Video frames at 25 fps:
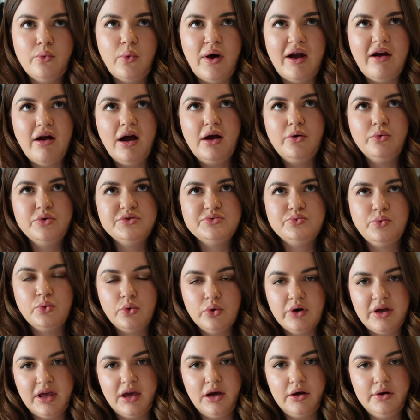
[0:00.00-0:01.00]
where I was
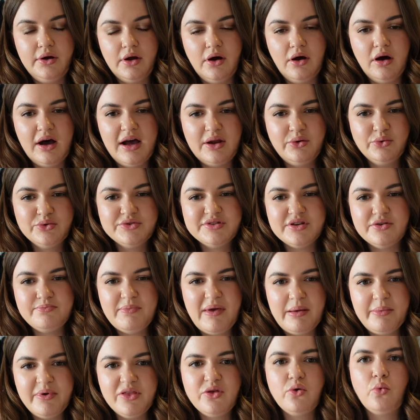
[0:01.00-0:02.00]
walking a lot, and also
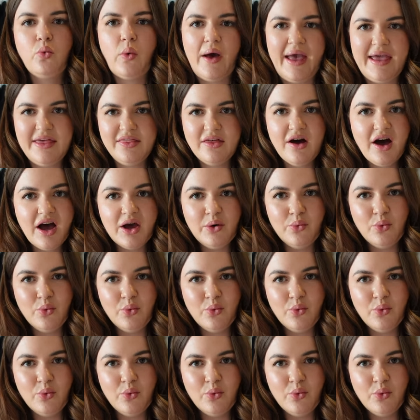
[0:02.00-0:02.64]
maybe the way that I